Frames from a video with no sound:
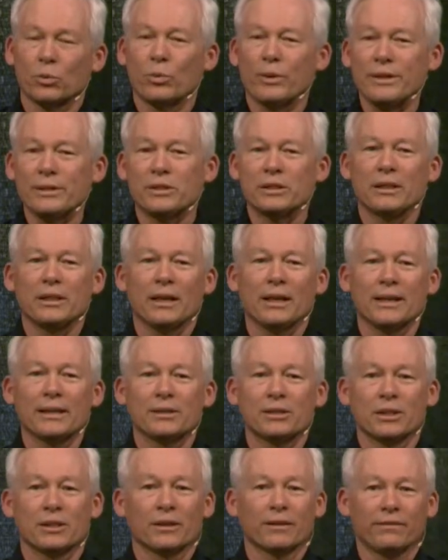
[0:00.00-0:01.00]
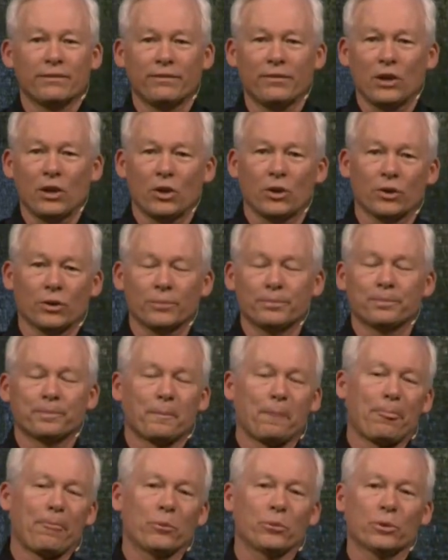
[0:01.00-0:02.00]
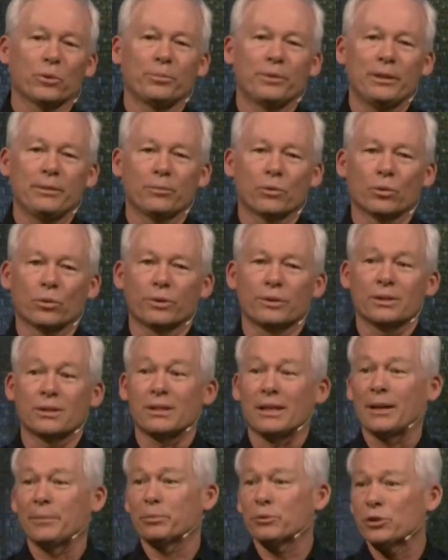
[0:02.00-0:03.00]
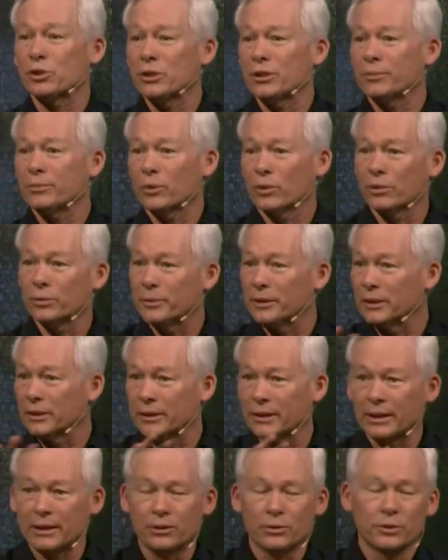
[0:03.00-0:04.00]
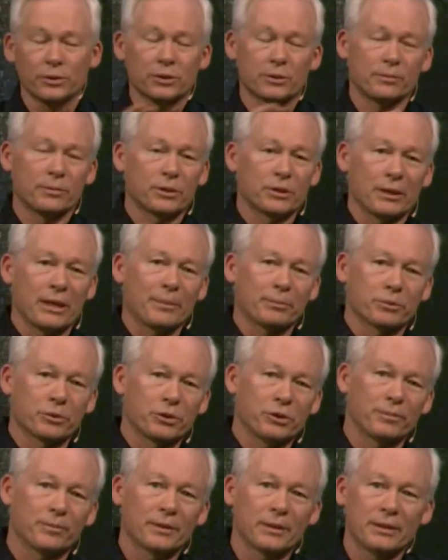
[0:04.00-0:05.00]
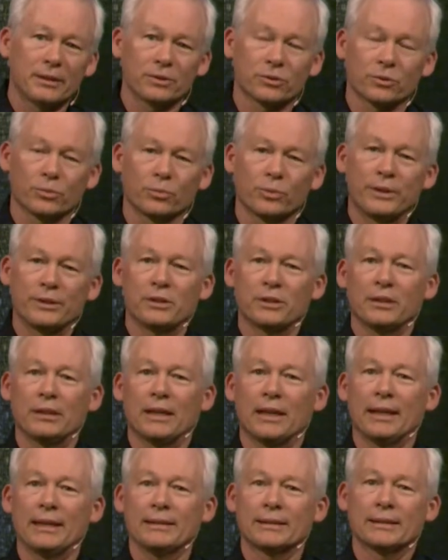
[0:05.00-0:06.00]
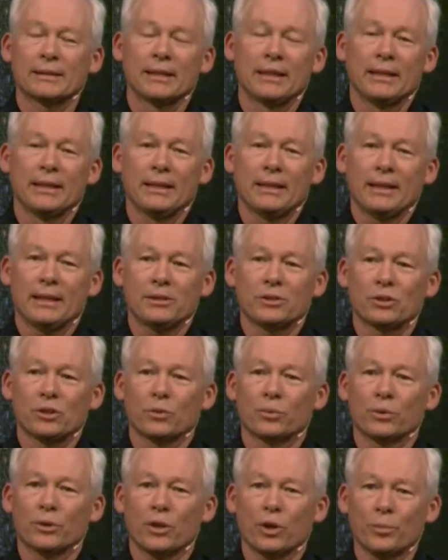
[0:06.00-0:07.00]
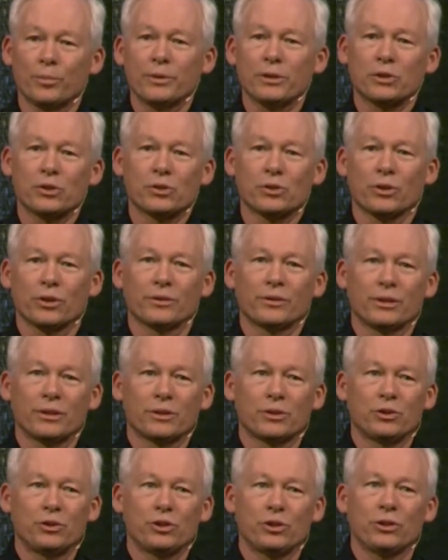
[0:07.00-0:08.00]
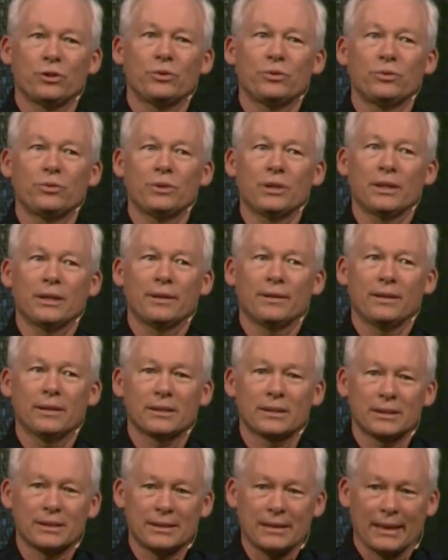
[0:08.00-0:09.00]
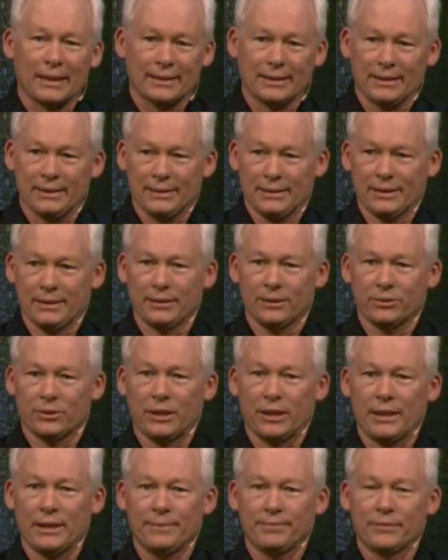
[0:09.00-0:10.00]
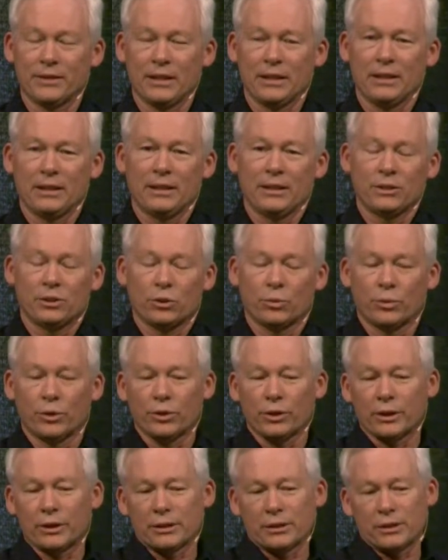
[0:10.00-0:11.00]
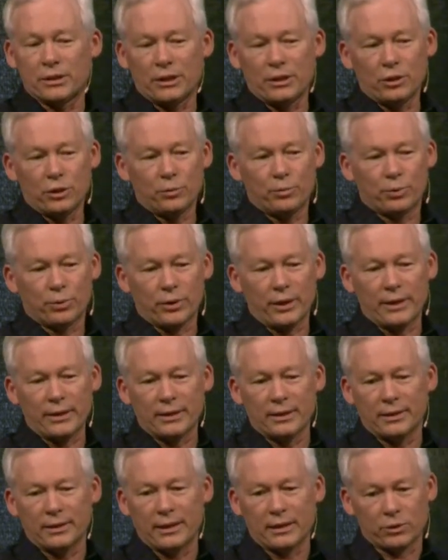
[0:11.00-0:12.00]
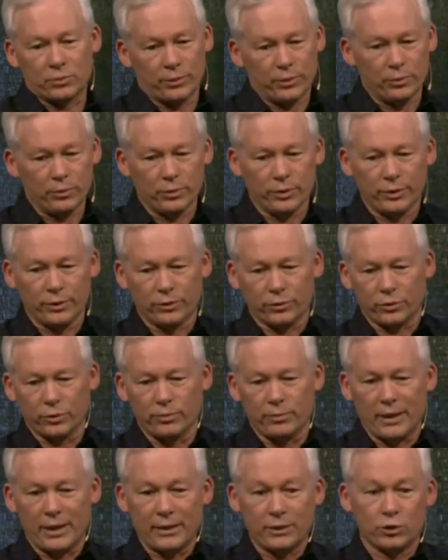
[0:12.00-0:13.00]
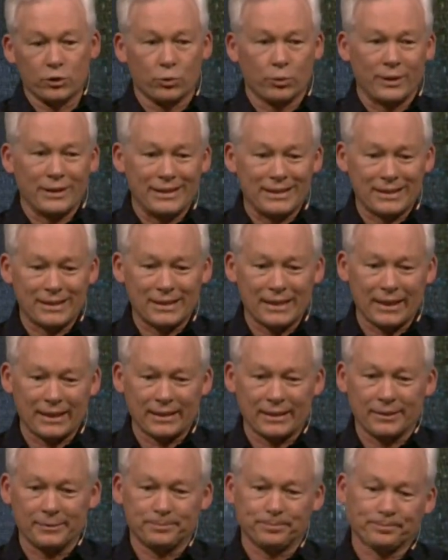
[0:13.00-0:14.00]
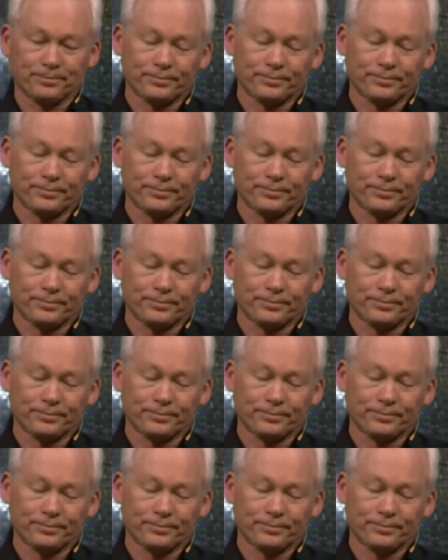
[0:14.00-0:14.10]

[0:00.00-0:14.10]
Wednesday nights in the fall will be more discipleship. We're going to be looking at doing some discipleship things on Wednesday nights. So we're hoping to start this June the 2nd, okay? So we're going to continue praying as we would through May 22nd